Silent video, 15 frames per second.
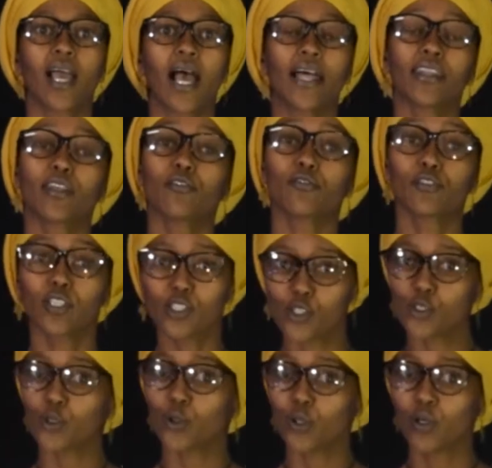and the
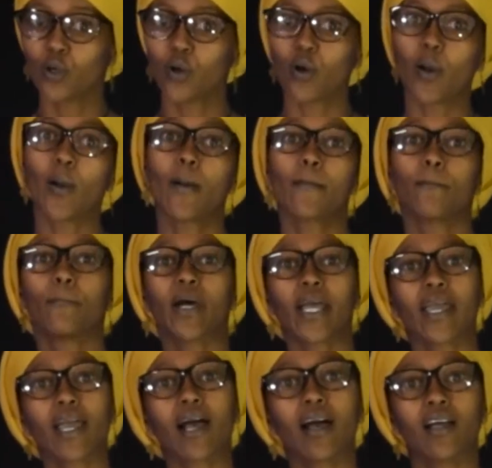video
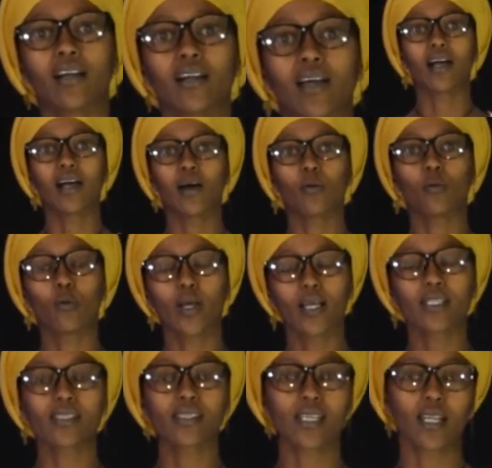by a
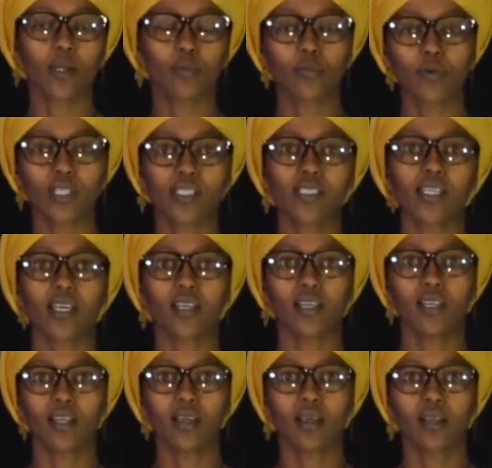
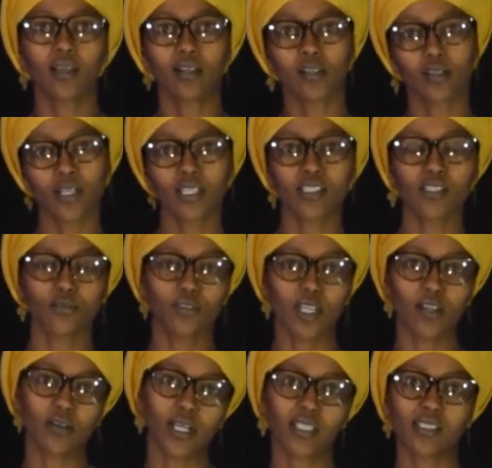well-celebrated creative
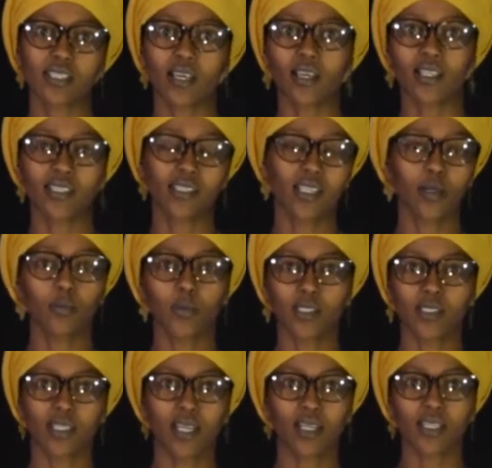director. His name
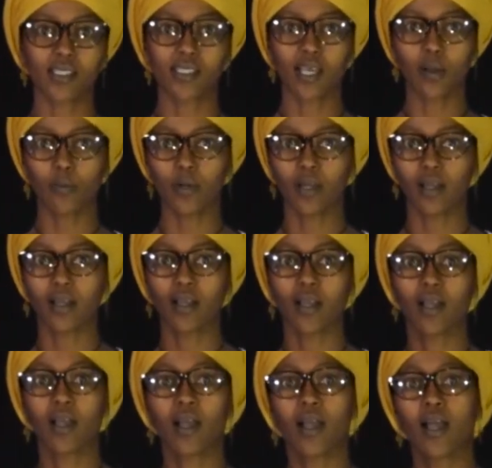is Nanda Saba.
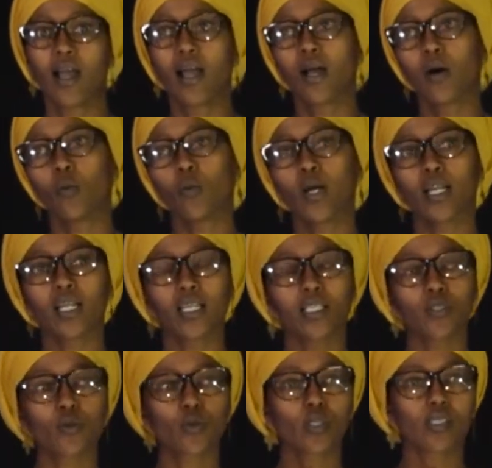Well,
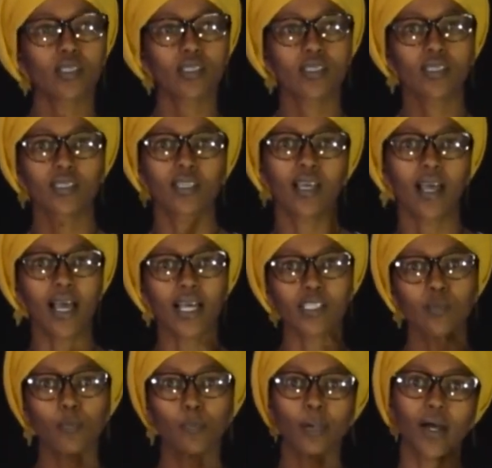it was a
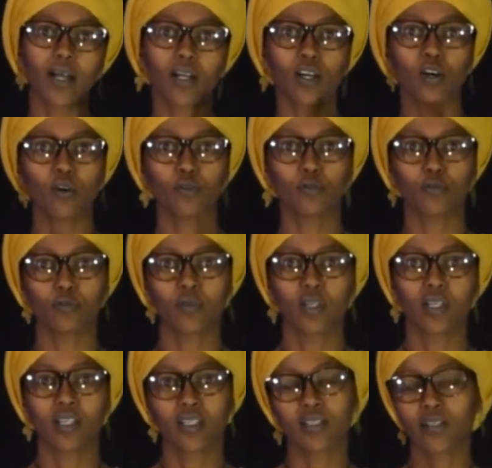spark of
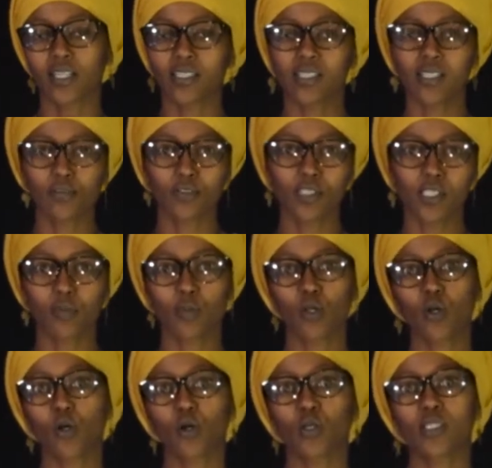creativity
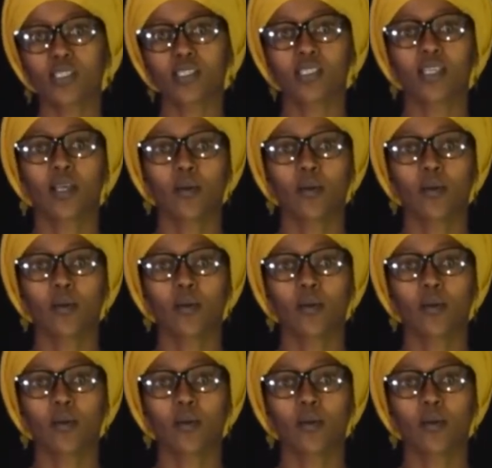because